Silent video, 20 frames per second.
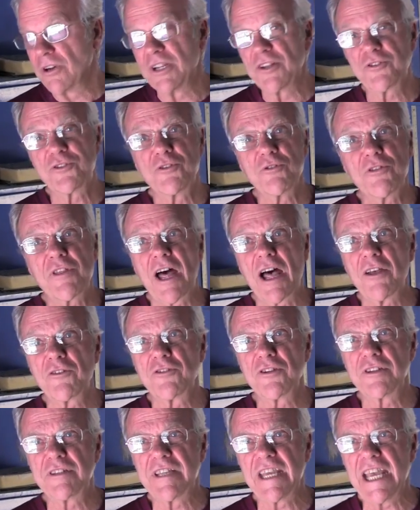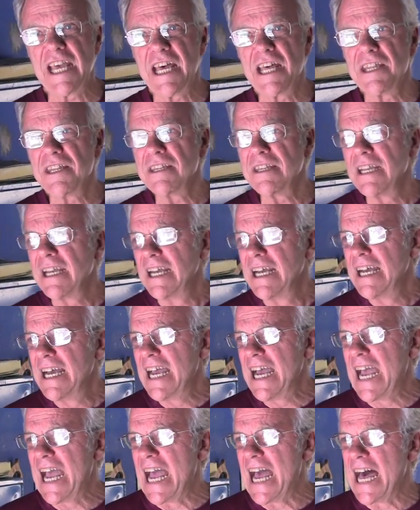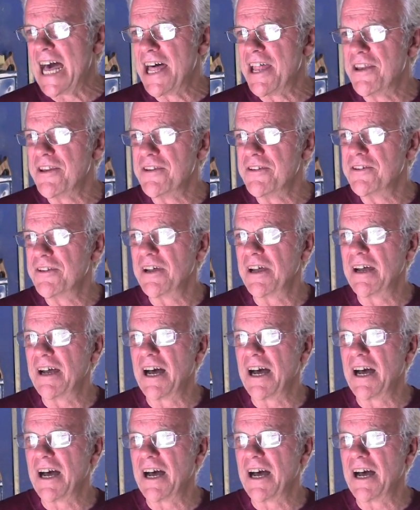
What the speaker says: it is, 2010, and